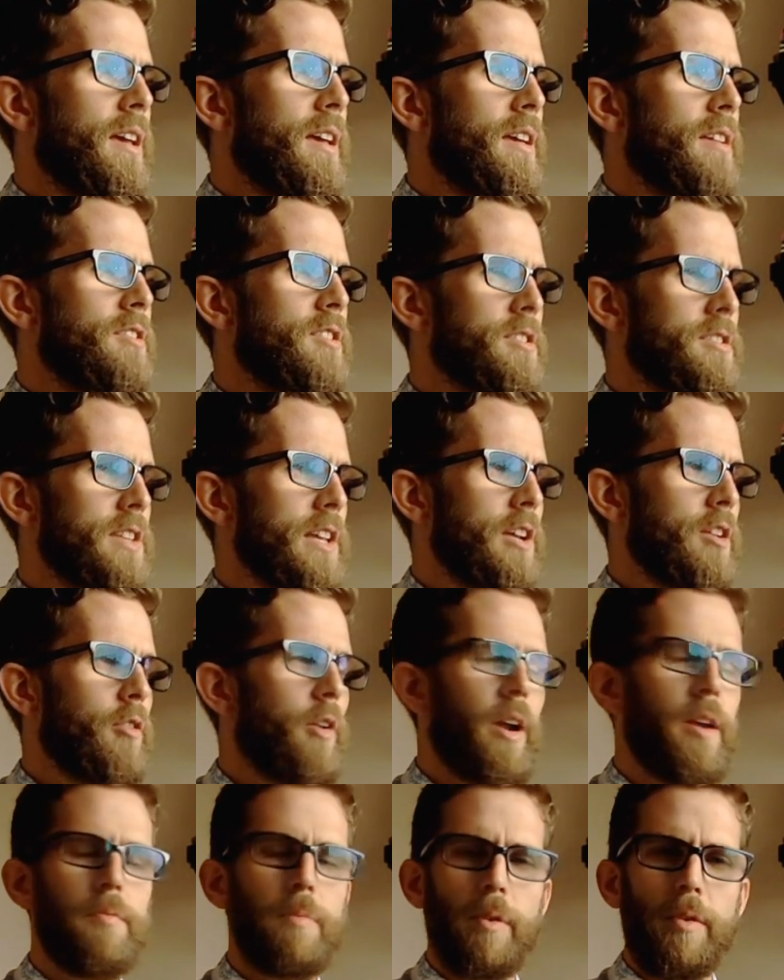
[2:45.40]
It's just
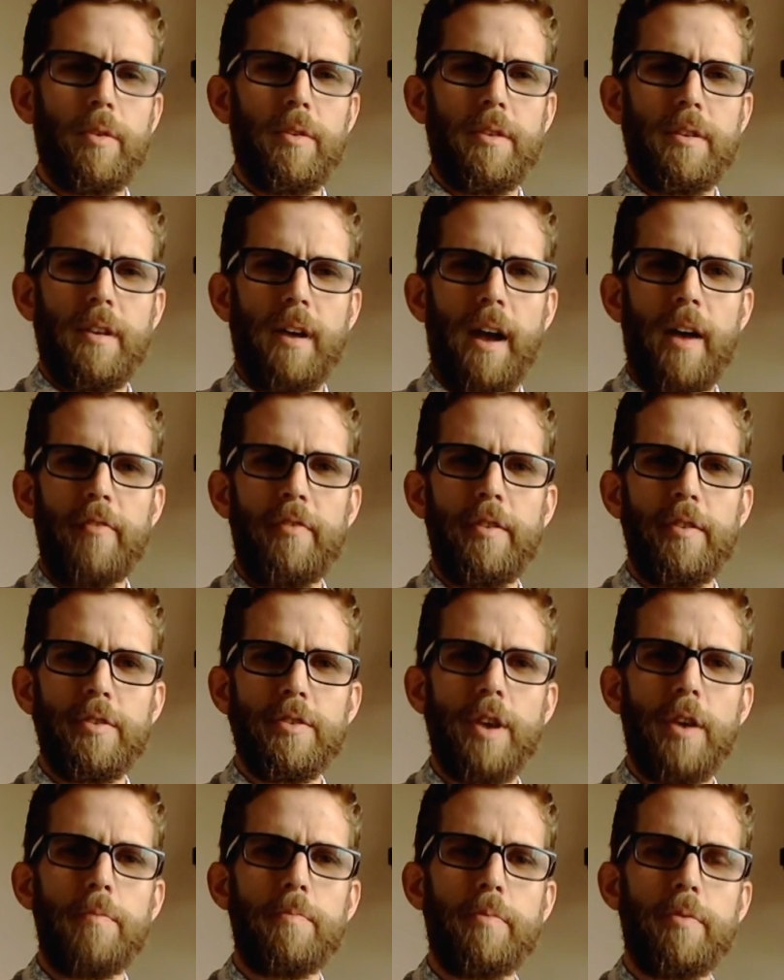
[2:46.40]
incredible. I feel
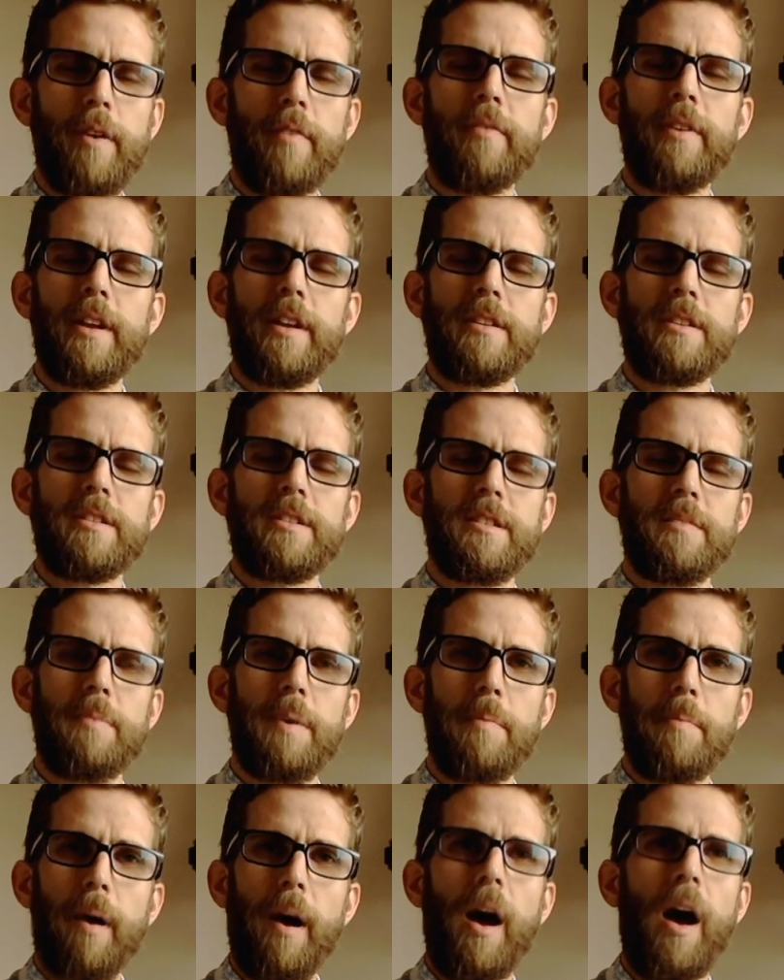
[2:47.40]
so privileged to
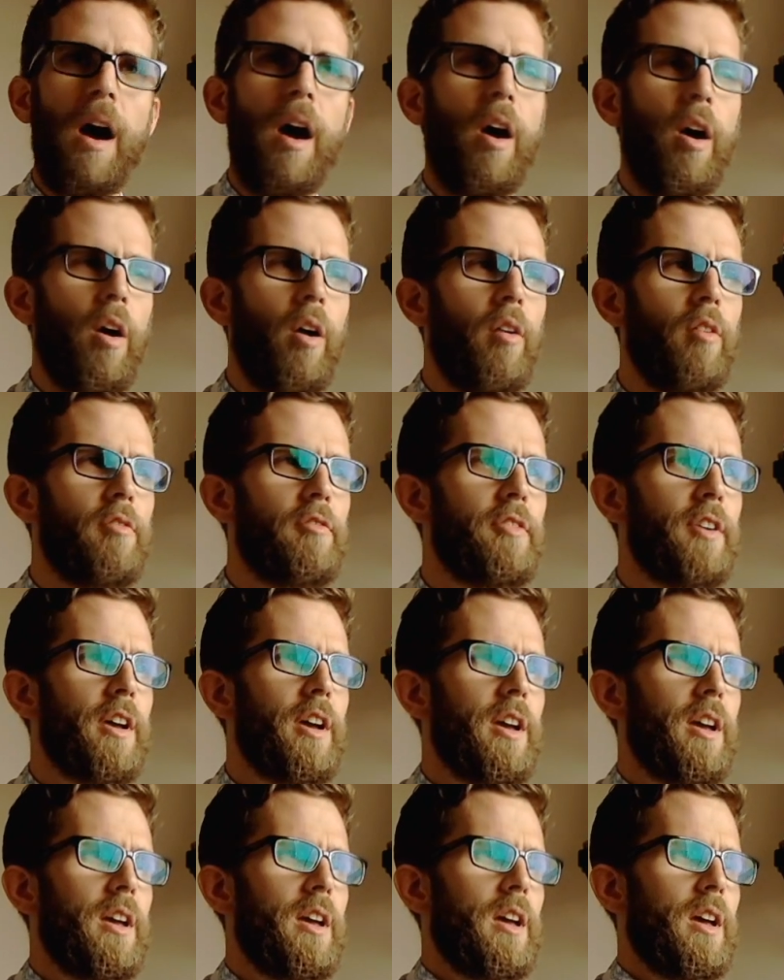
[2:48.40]
be part of
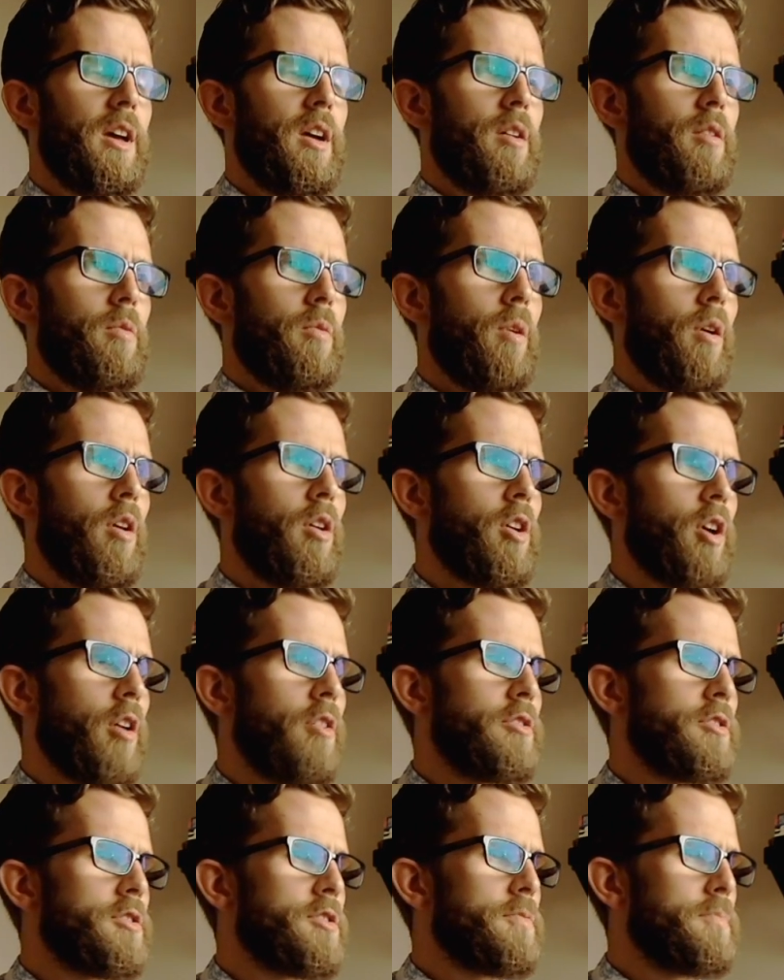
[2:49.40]
what
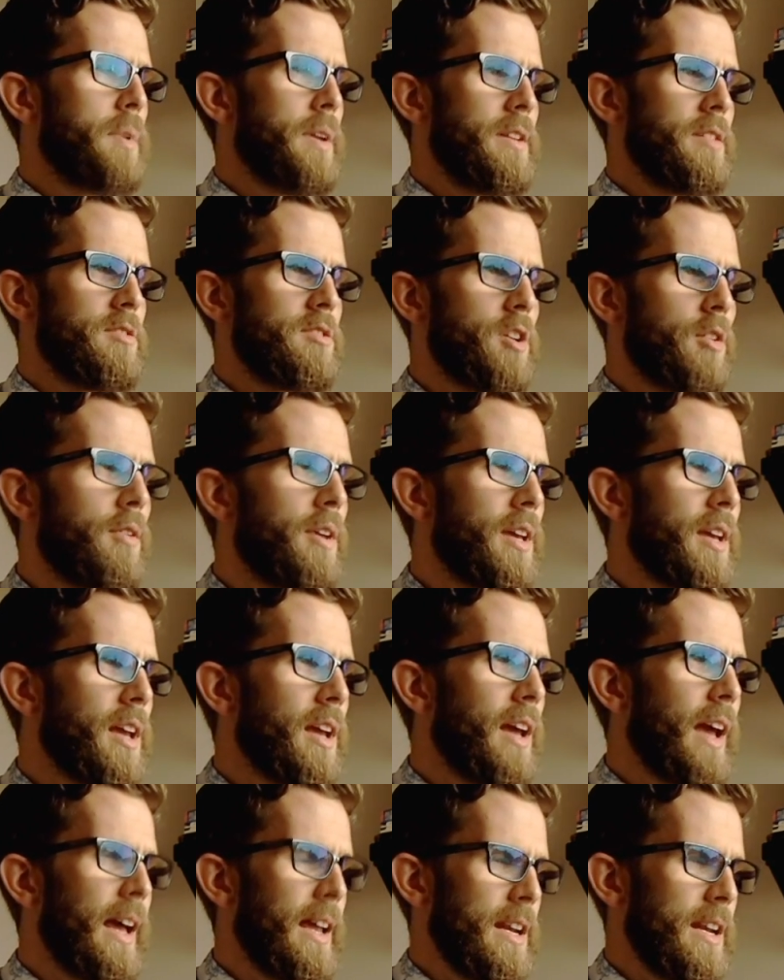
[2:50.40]
God's been
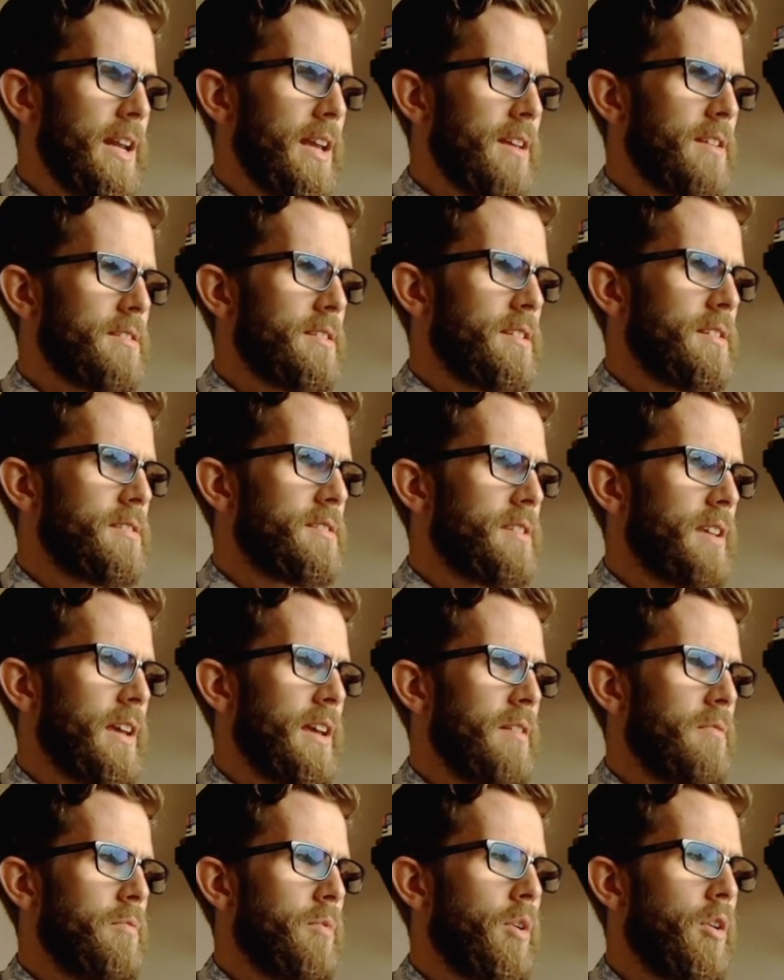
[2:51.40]
doing at Nexus
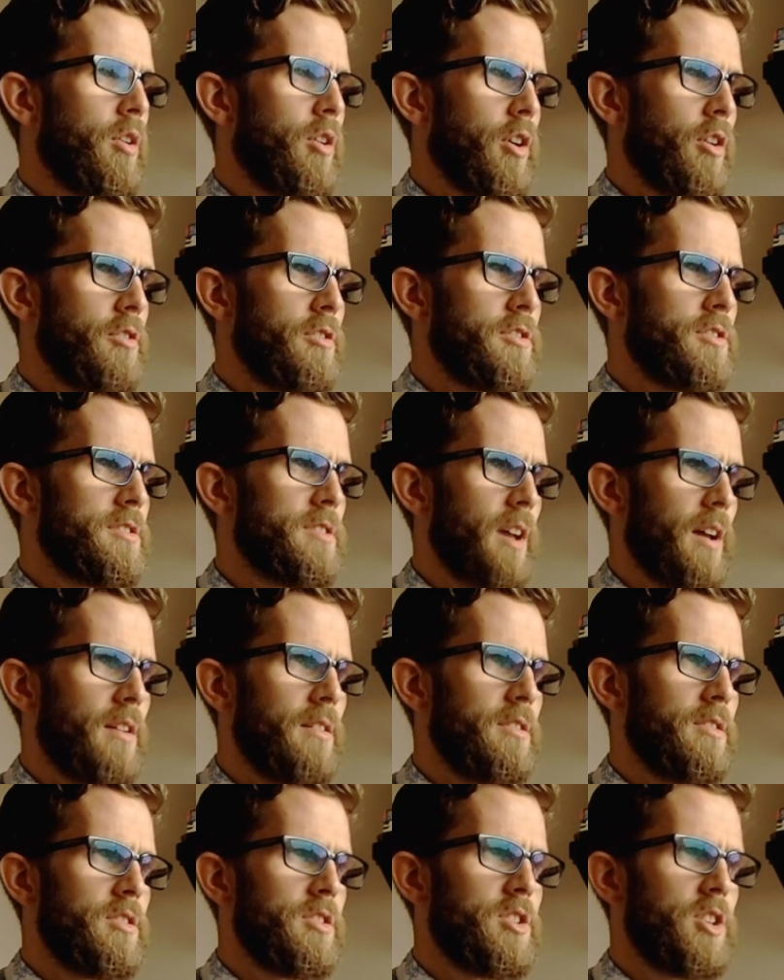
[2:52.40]
and what God's
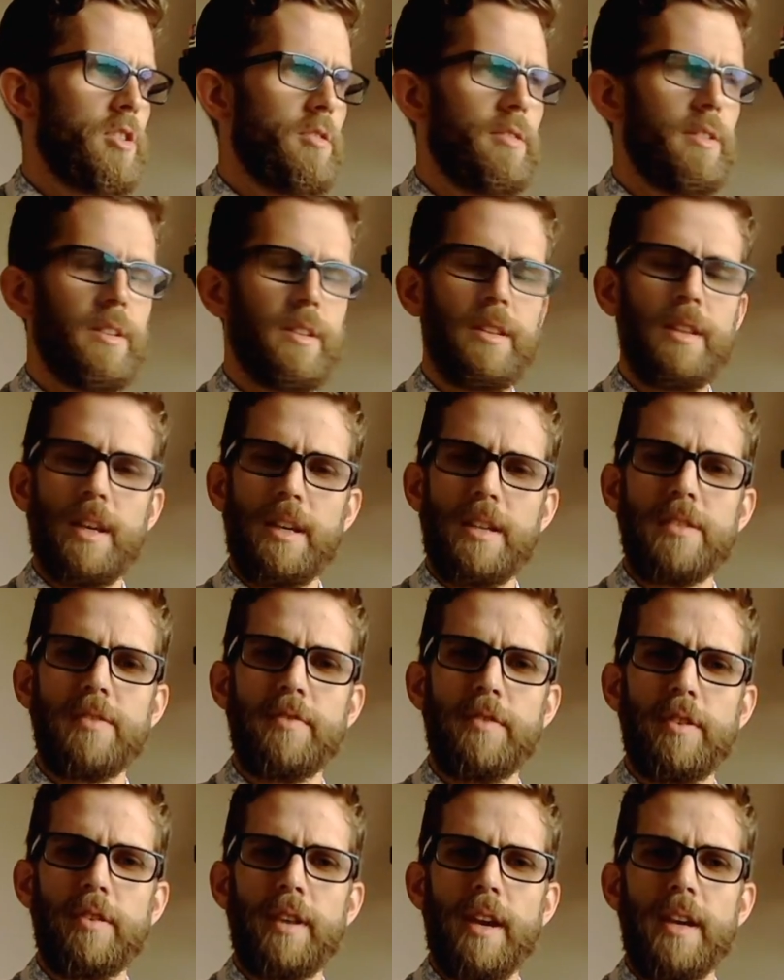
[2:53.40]
done during these
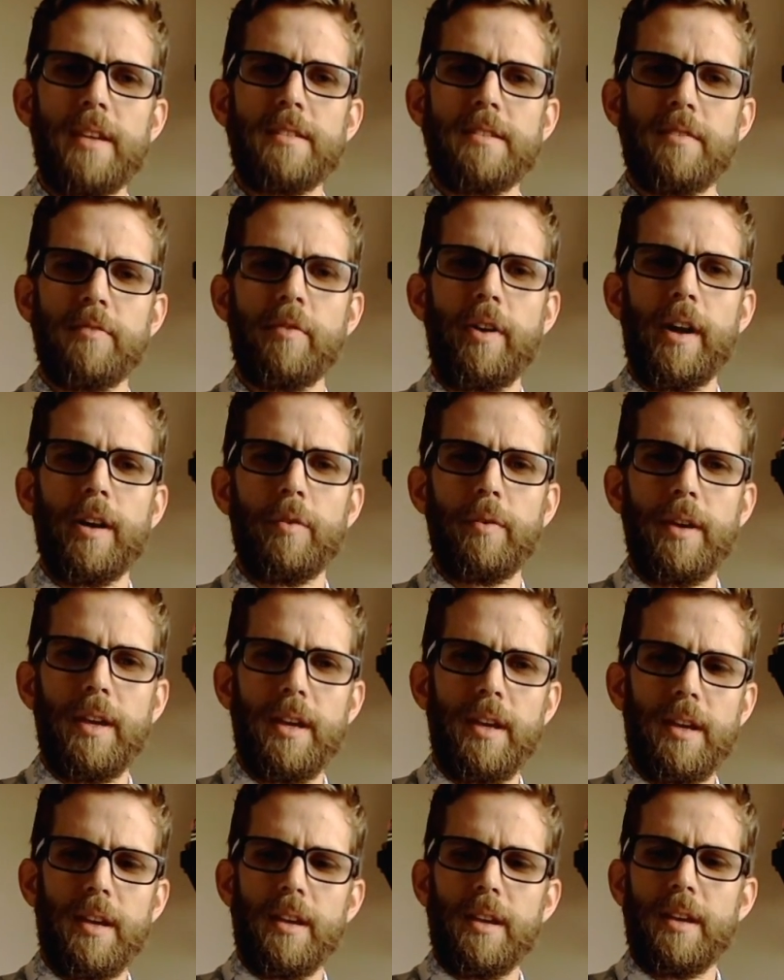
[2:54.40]
few days of
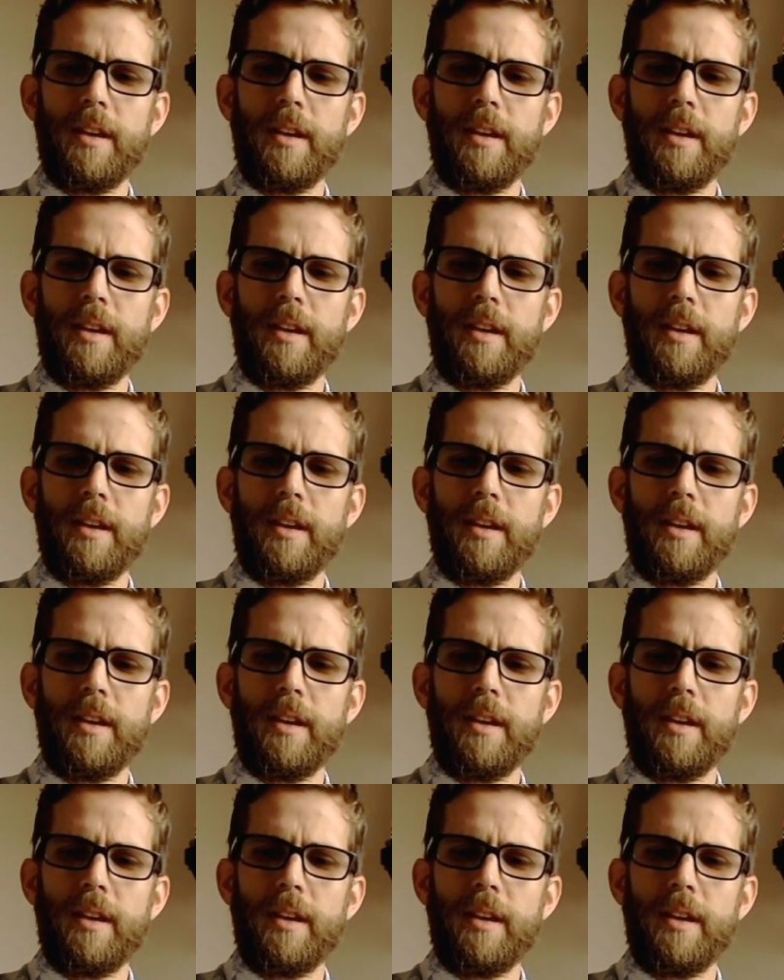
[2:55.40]
RAGweek.